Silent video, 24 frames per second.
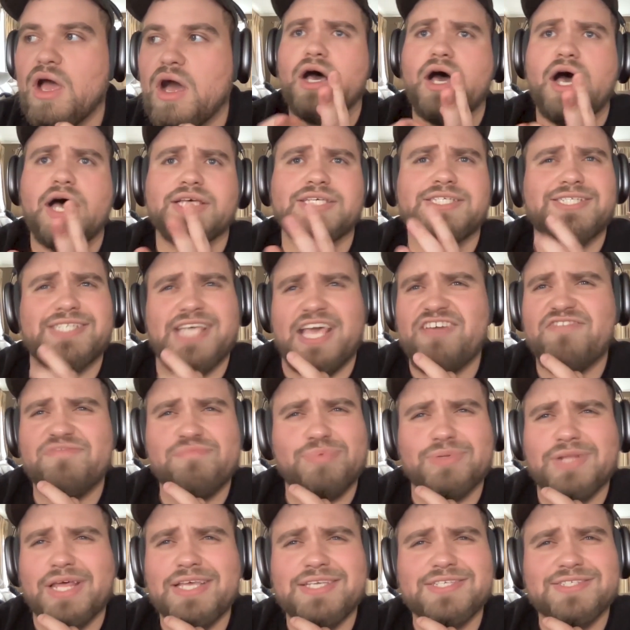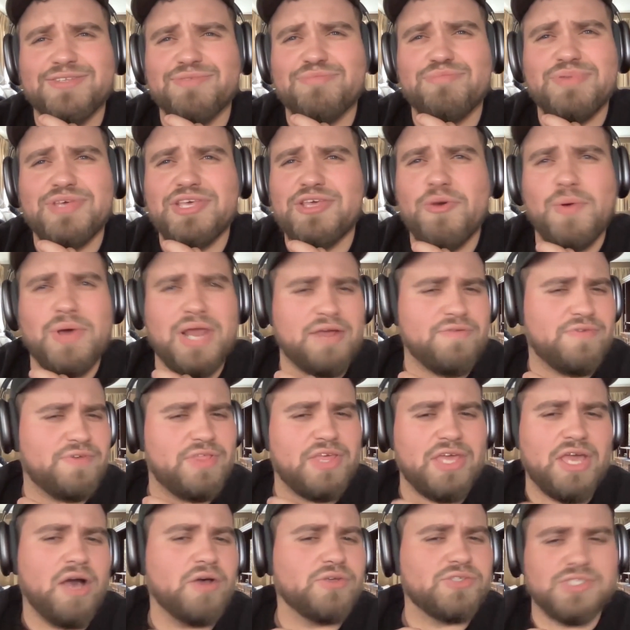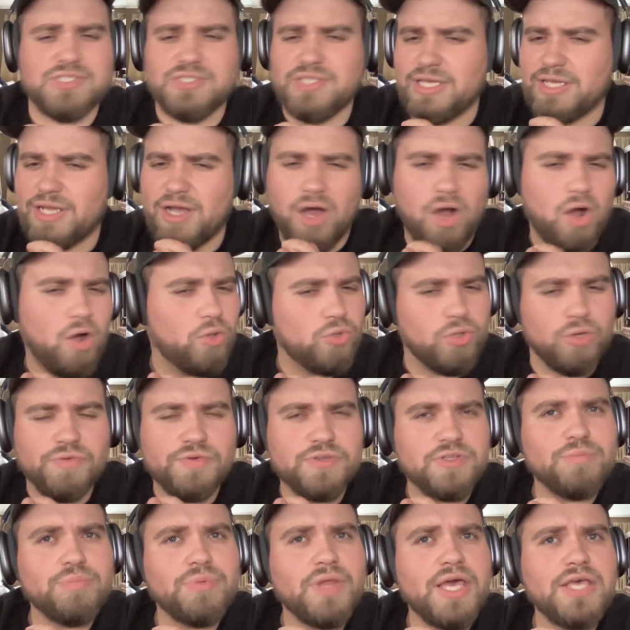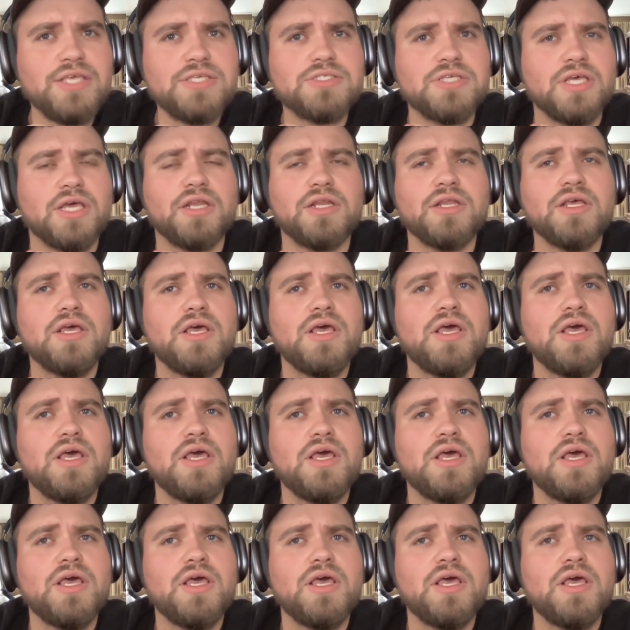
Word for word: a safe place to be when everything else is like all over the place. And